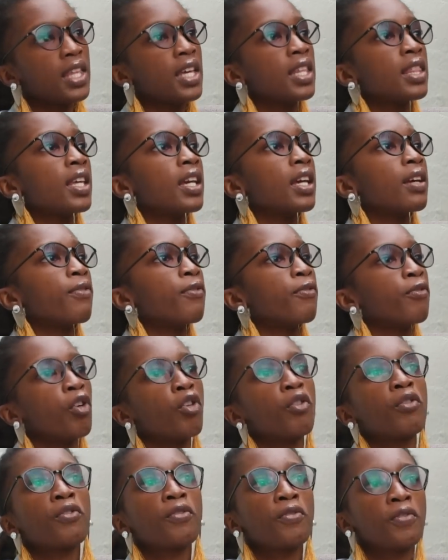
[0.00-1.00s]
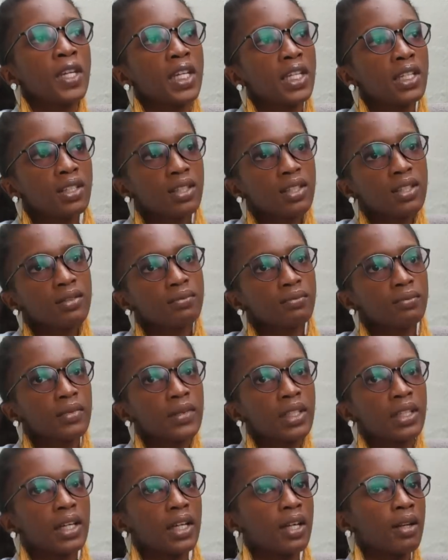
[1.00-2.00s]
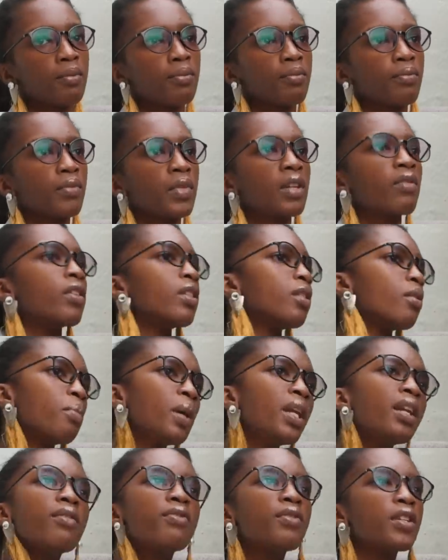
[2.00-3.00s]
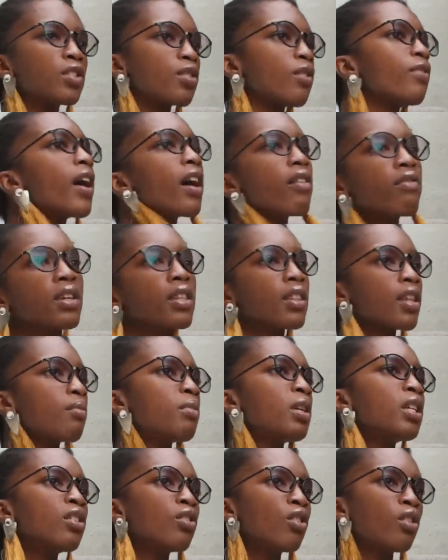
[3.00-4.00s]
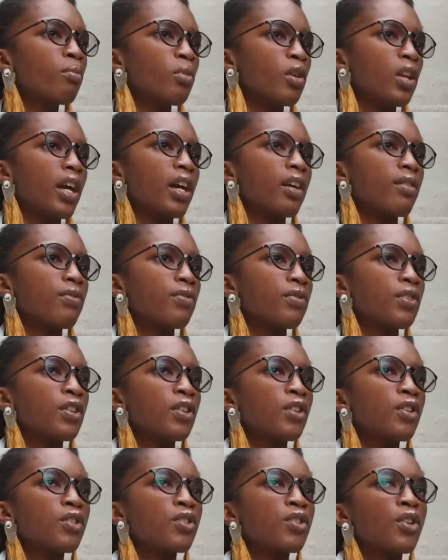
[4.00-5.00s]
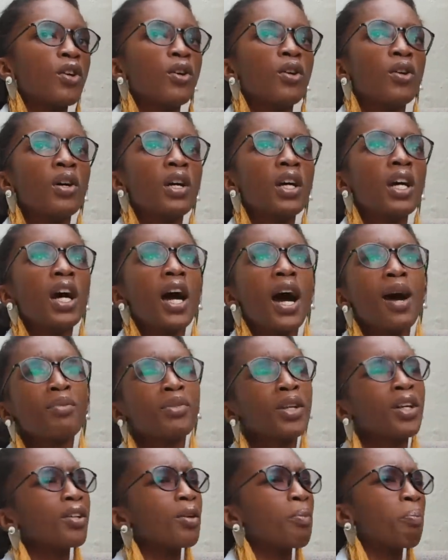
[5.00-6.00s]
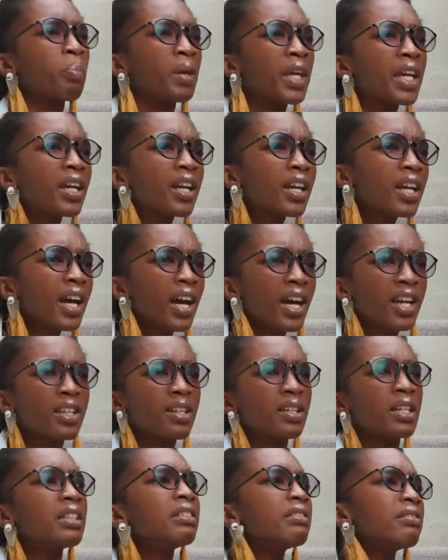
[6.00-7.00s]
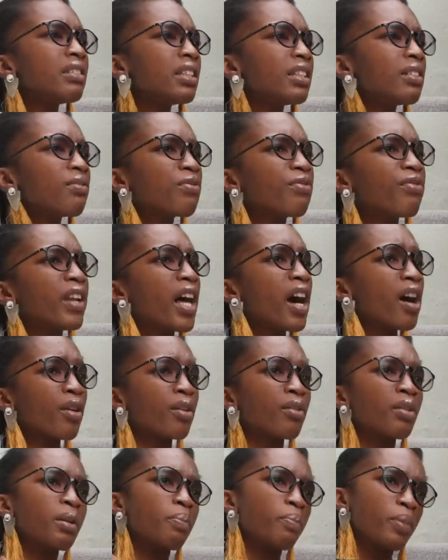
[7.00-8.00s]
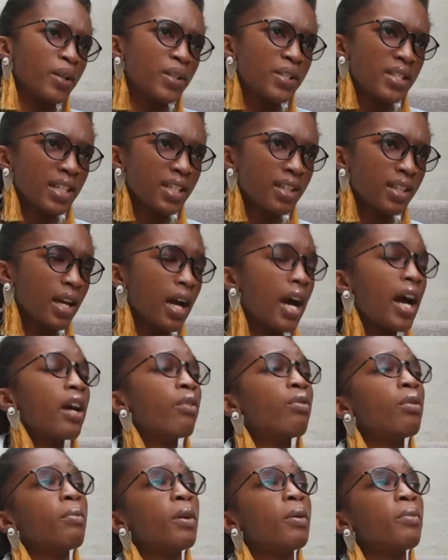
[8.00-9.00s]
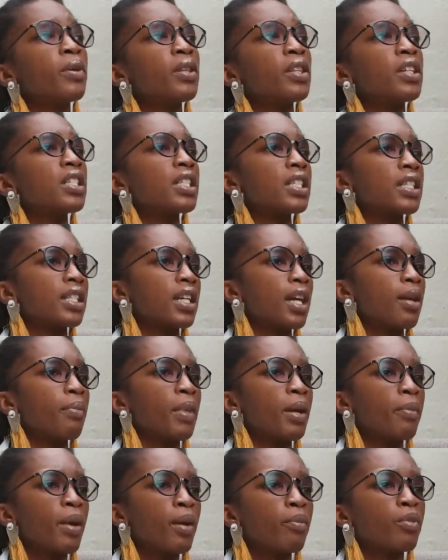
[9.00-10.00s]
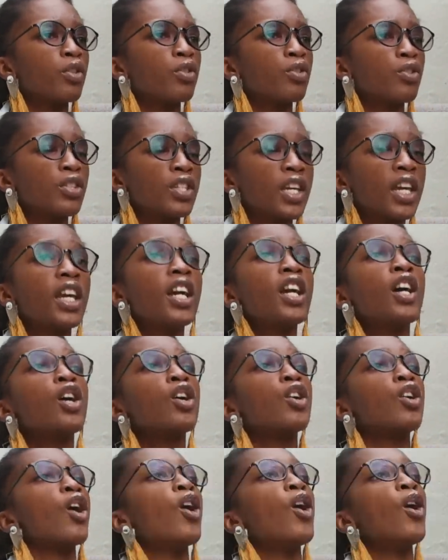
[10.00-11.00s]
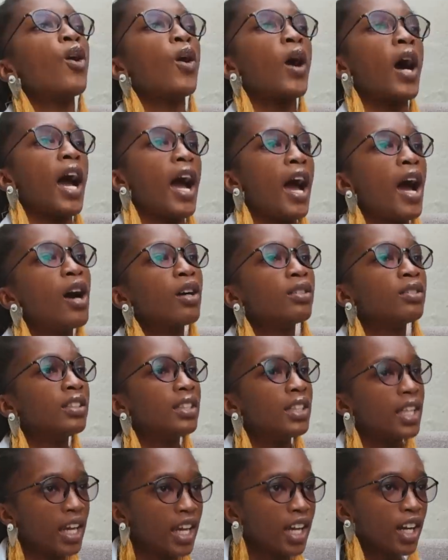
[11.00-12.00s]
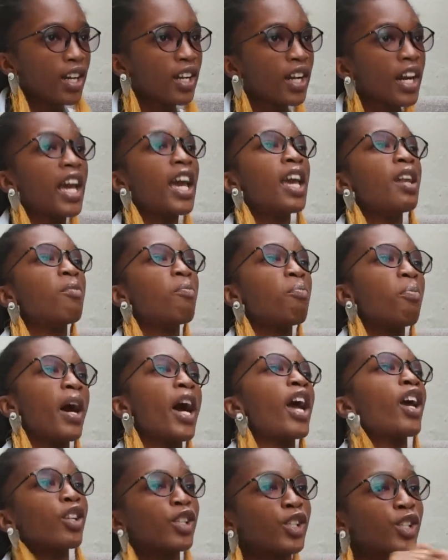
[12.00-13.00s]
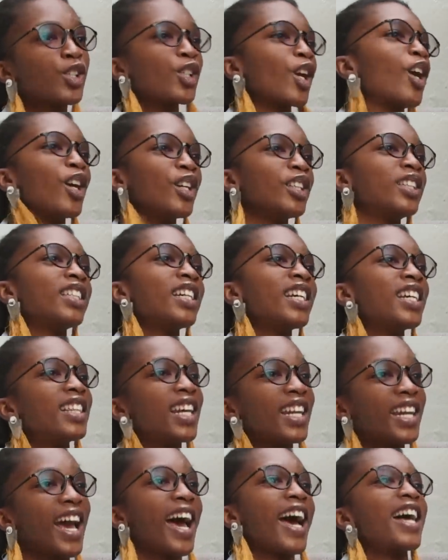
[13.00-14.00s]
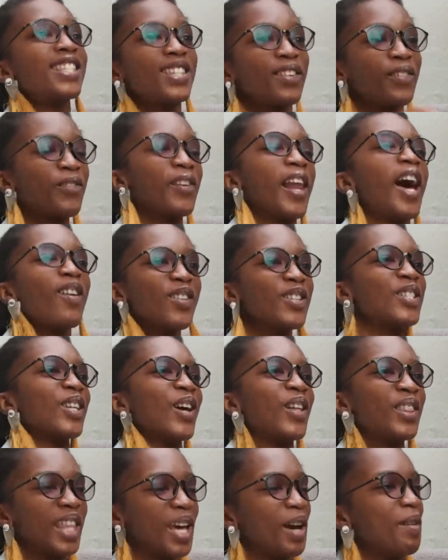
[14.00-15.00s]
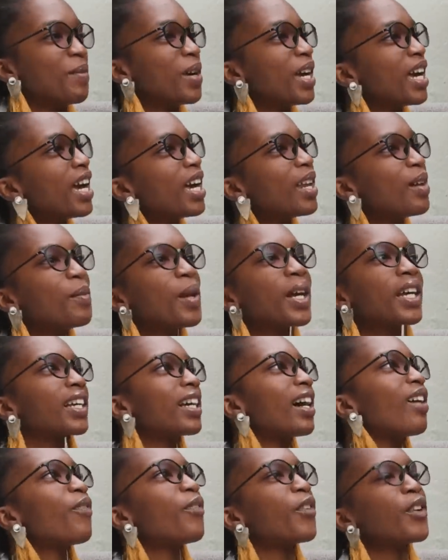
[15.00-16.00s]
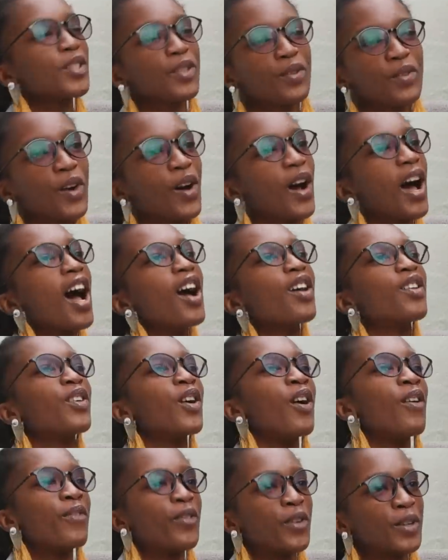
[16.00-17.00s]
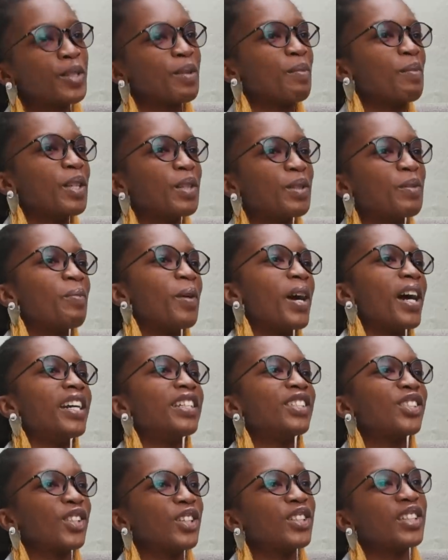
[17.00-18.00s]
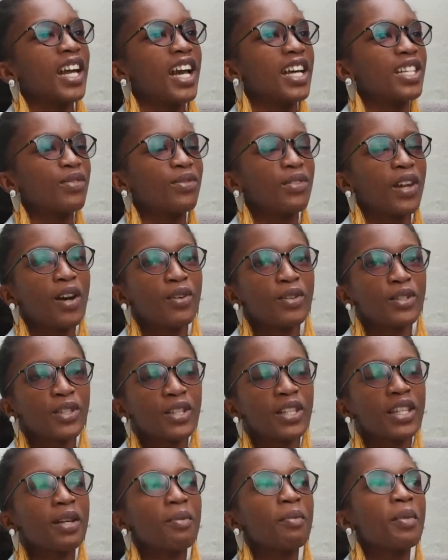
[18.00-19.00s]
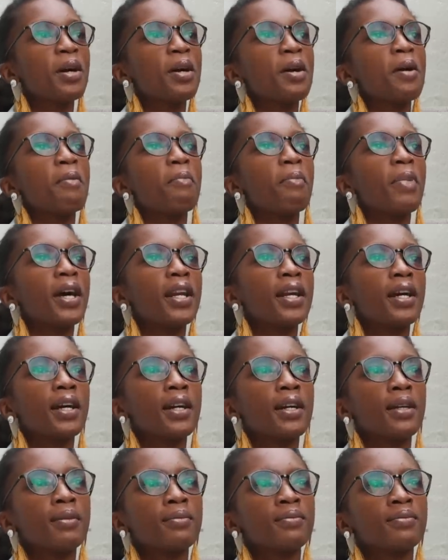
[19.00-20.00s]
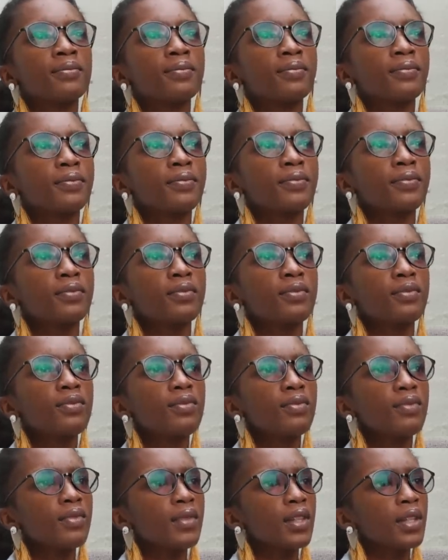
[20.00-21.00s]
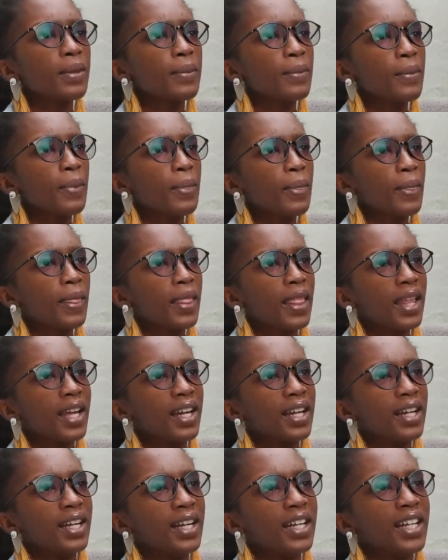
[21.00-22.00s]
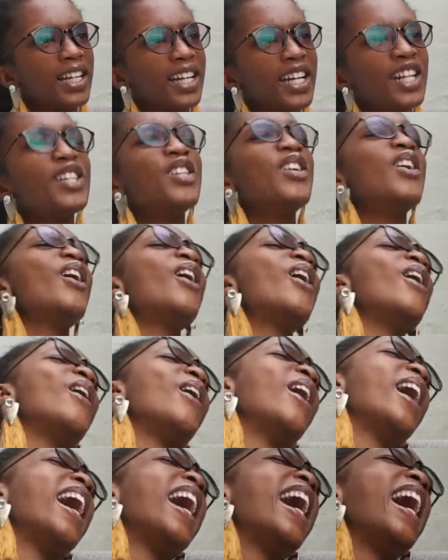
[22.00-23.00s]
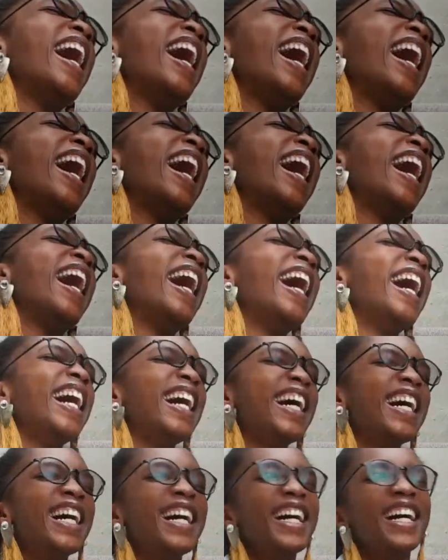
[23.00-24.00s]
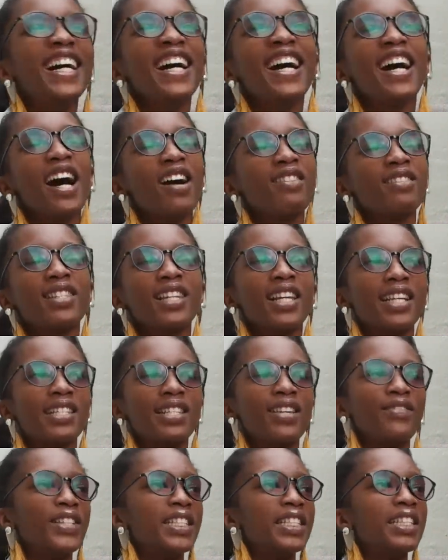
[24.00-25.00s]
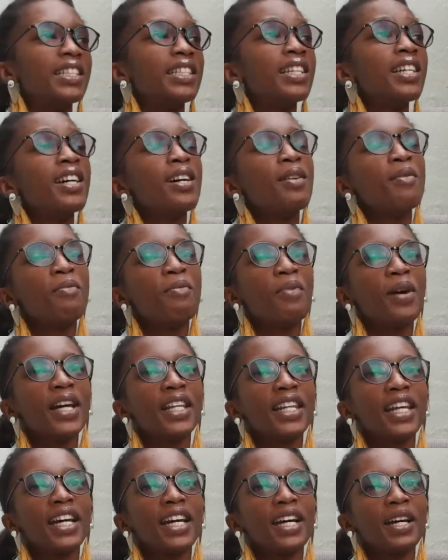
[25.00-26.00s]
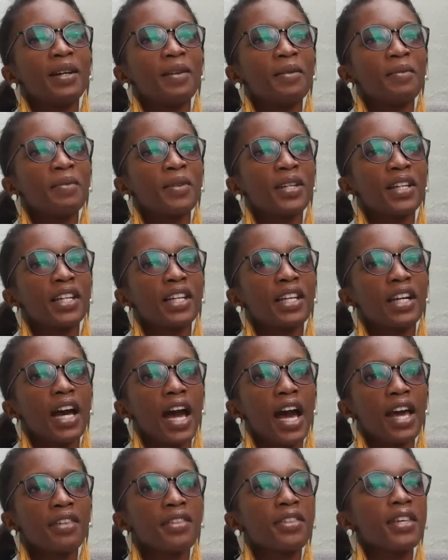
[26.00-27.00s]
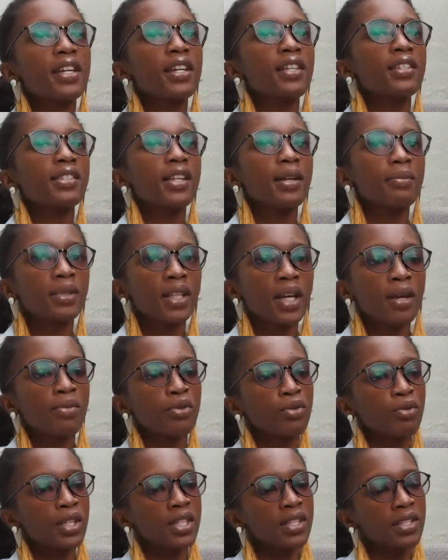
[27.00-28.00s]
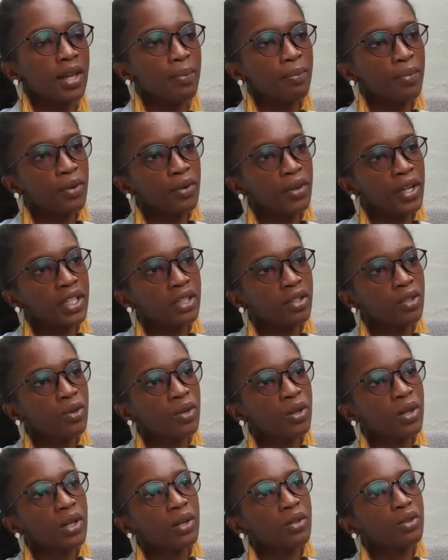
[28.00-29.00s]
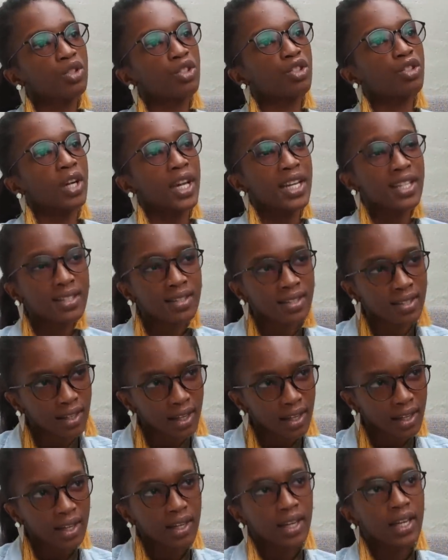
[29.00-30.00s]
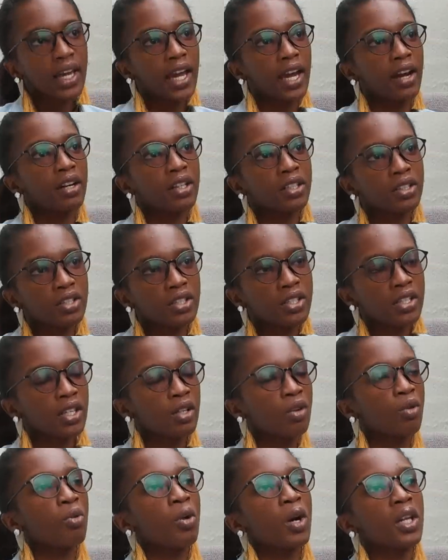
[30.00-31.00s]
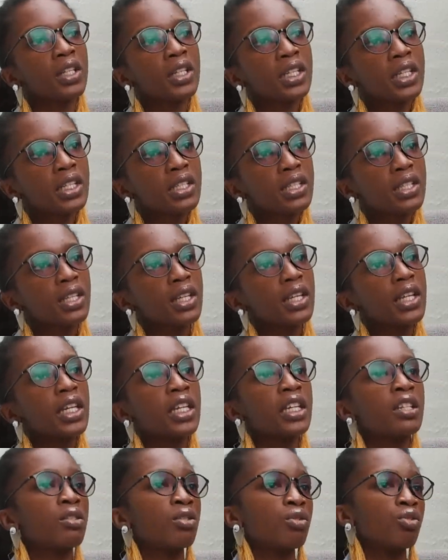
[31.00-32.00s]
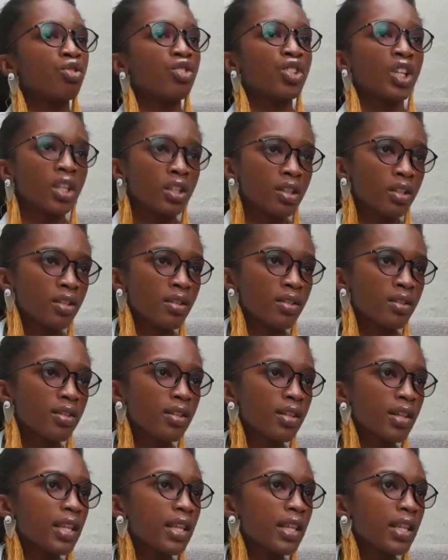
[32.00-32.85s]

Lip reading: And then they forfeit even the benefits of having them in normal life. You know? So I'm not a pink kind of flowery person. I remember there's a time my mom used to say, go out there and buy a shirt that has flowers on them. And I'm like, first of all, how are you gonna force me to buy a shirt that has flowers on it? Maybe that's where your hate for flowers became as a child. I was like 17. But I think sometimes we separate traits, characters, and qualities into genders.